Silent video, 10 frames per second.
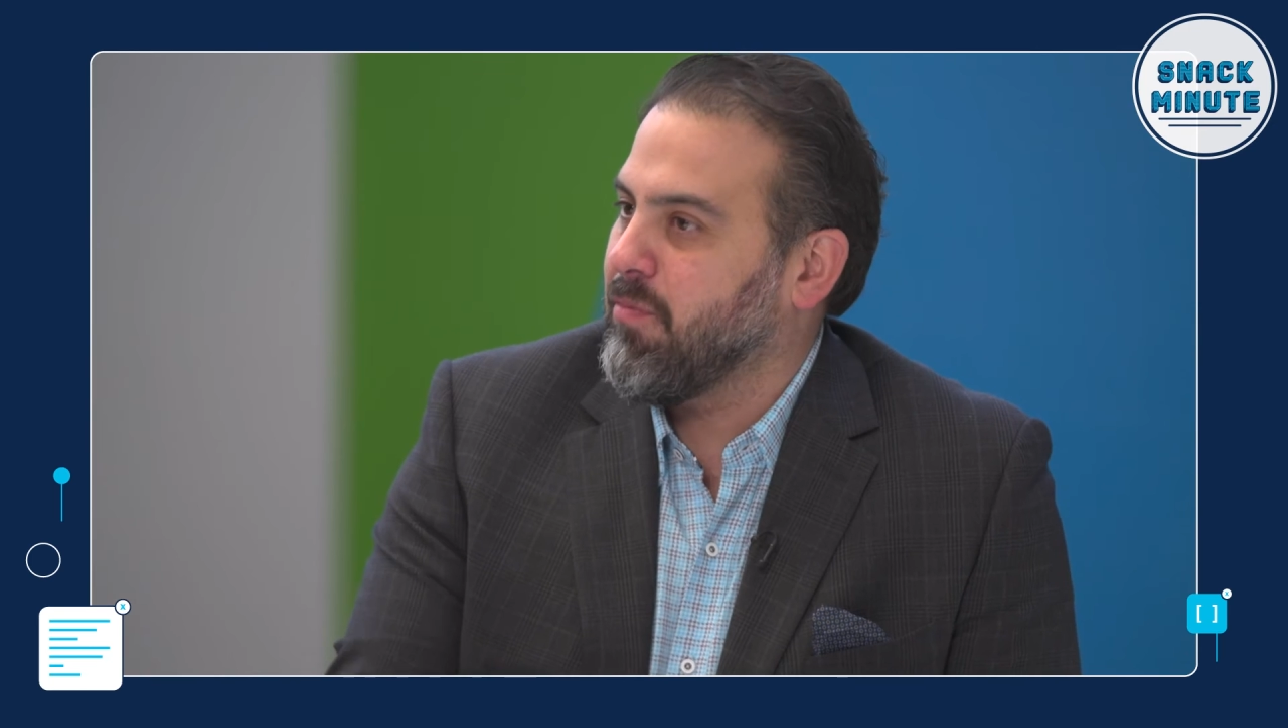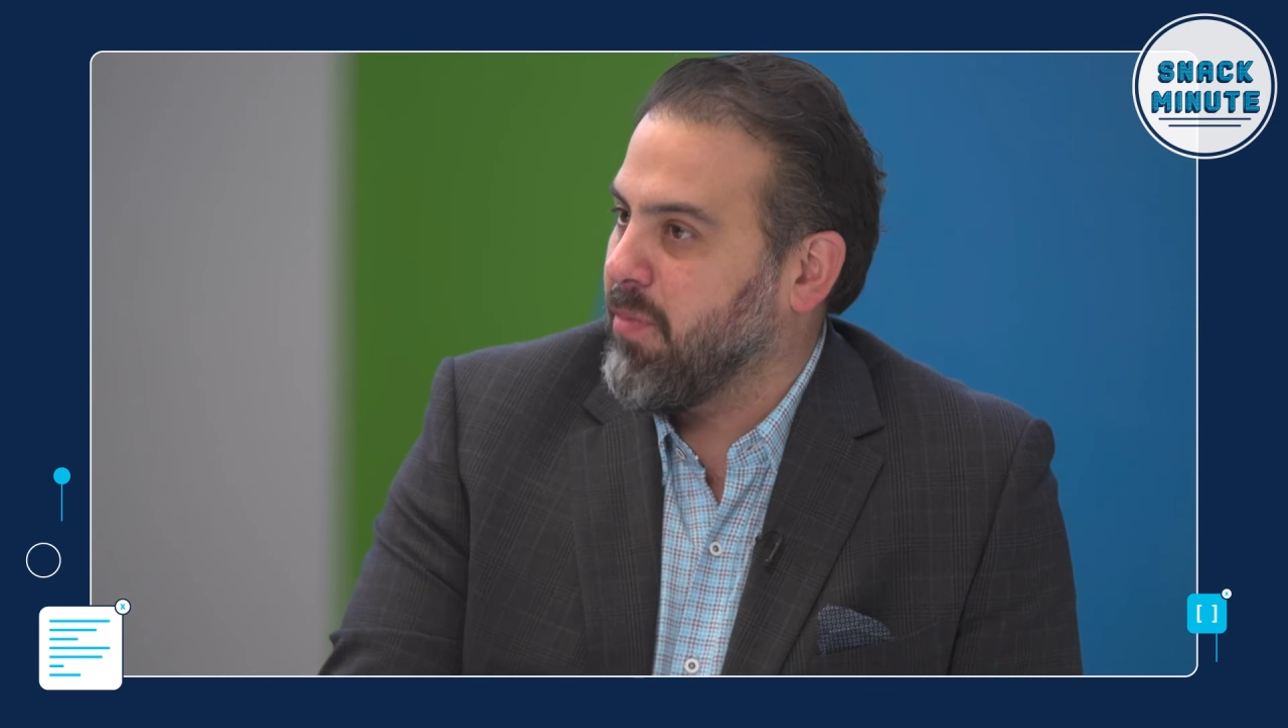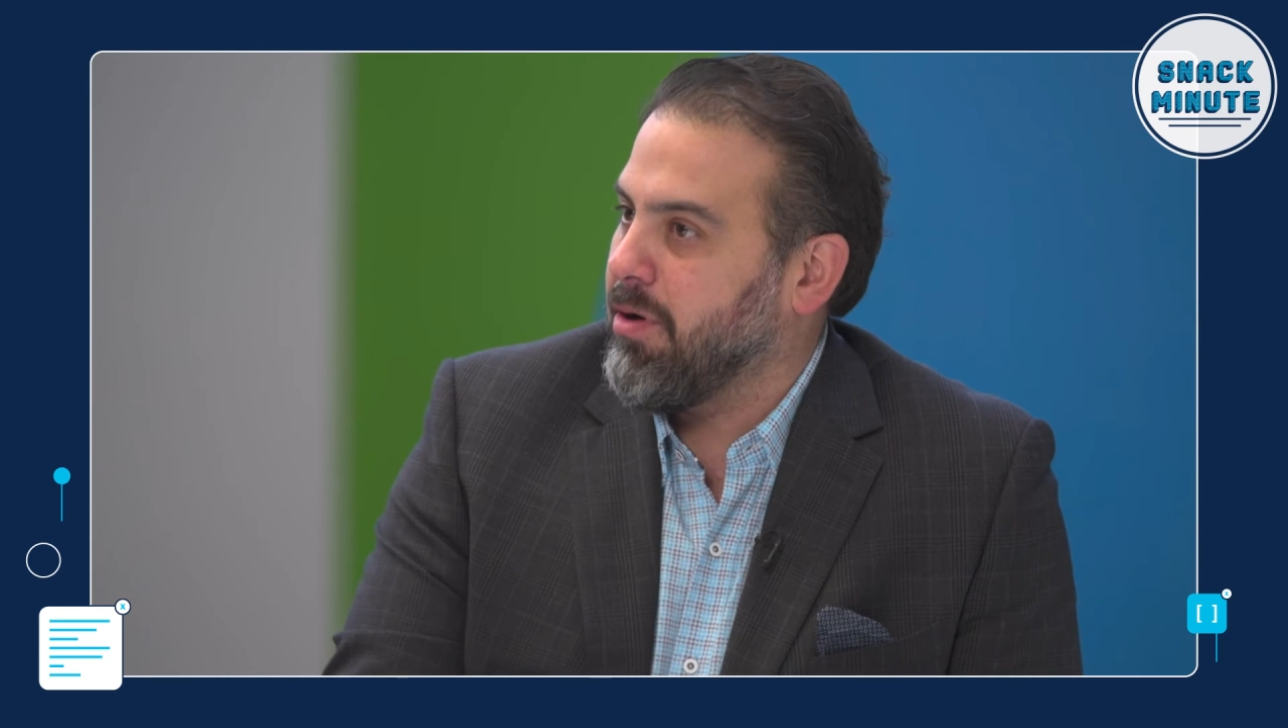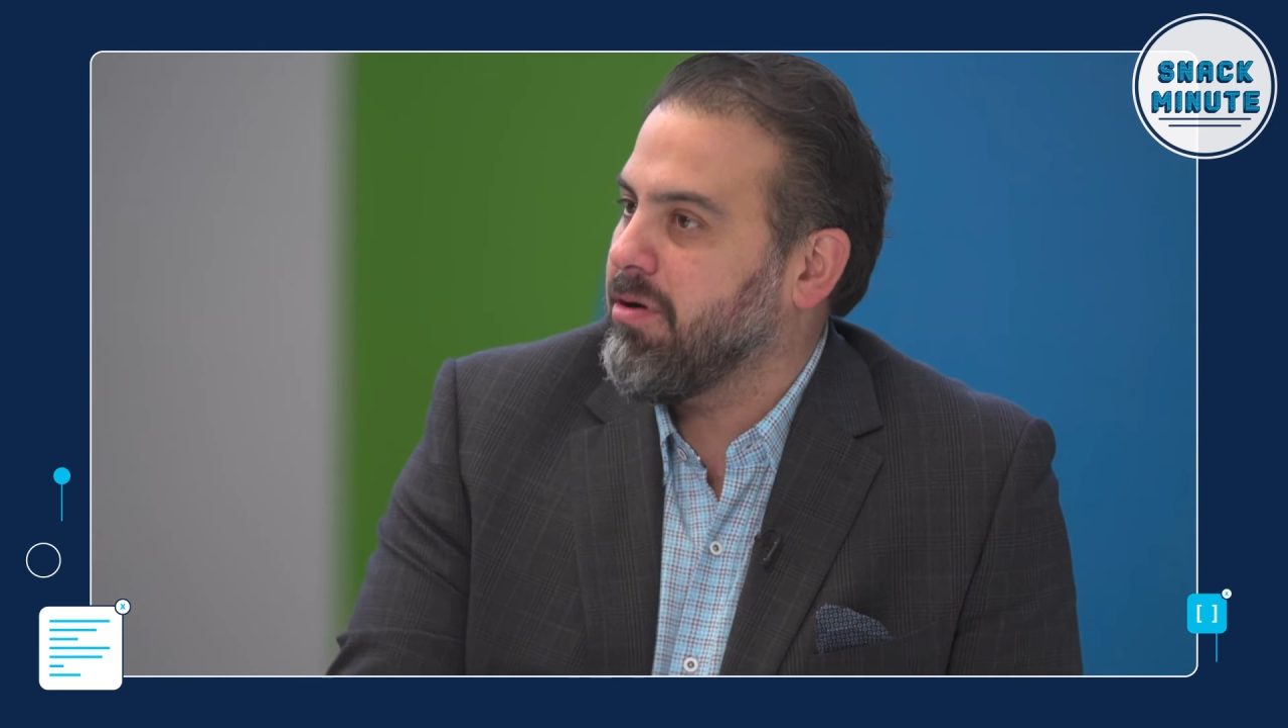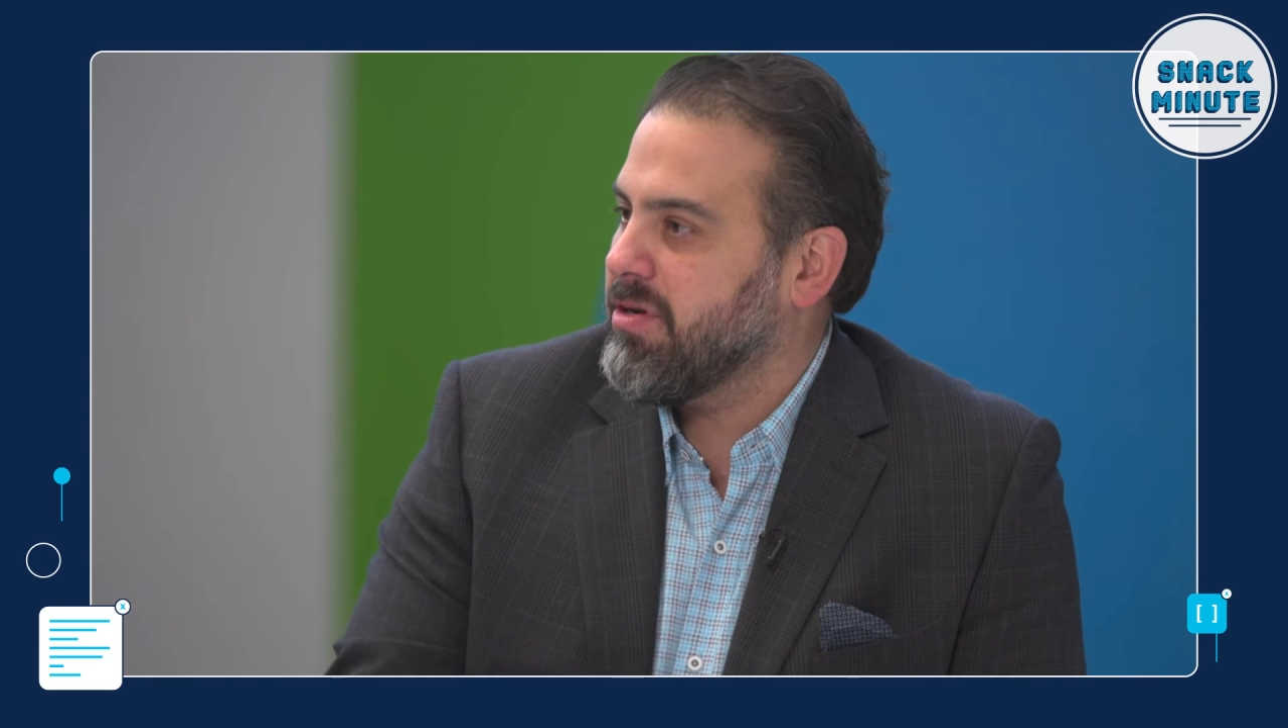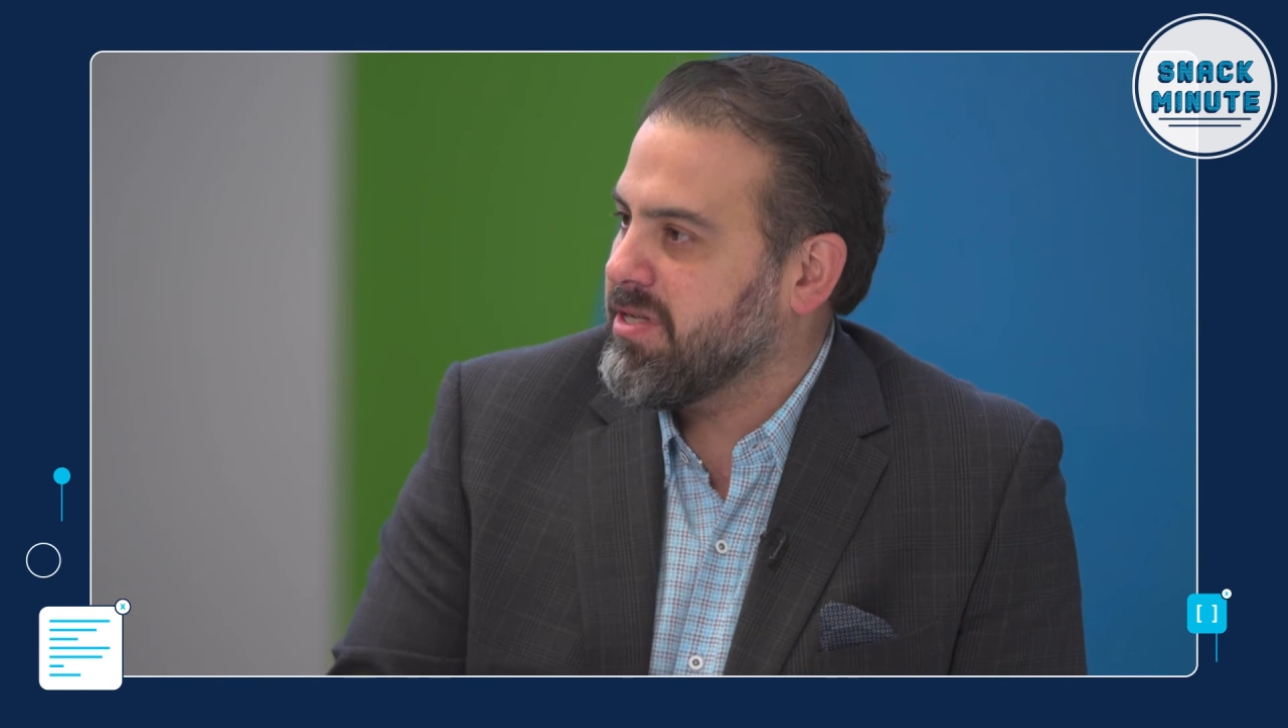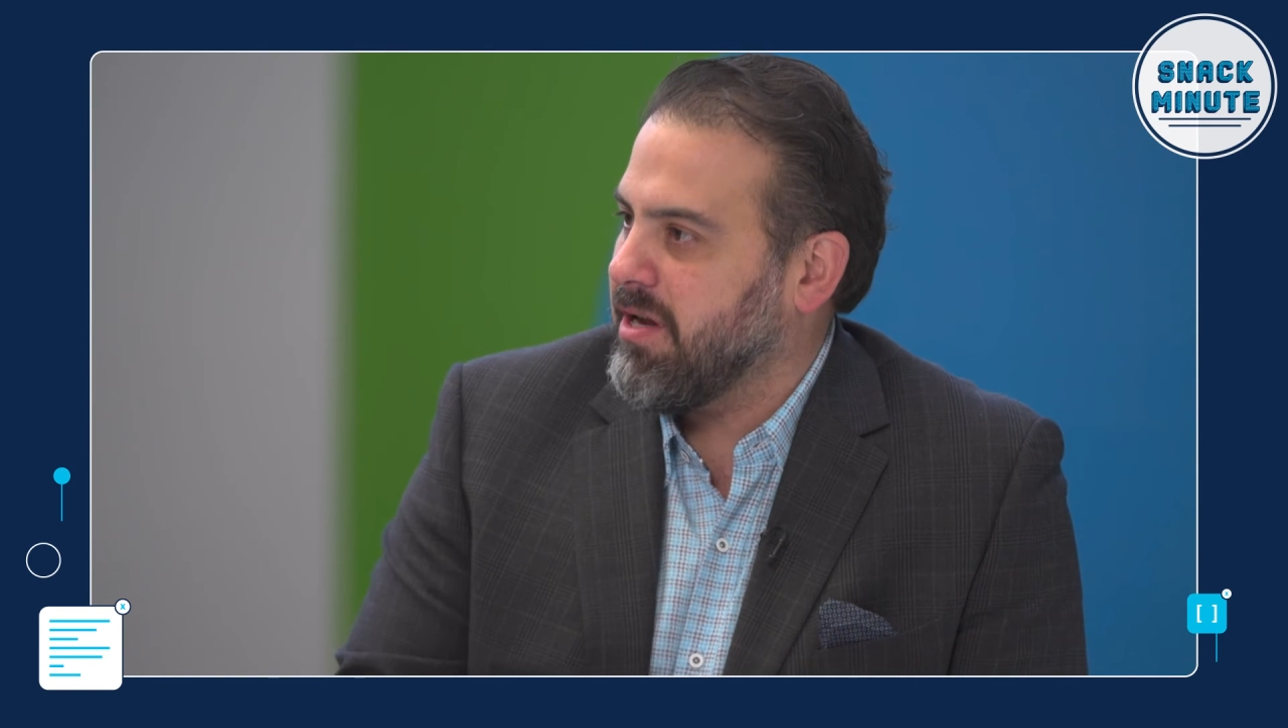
from learners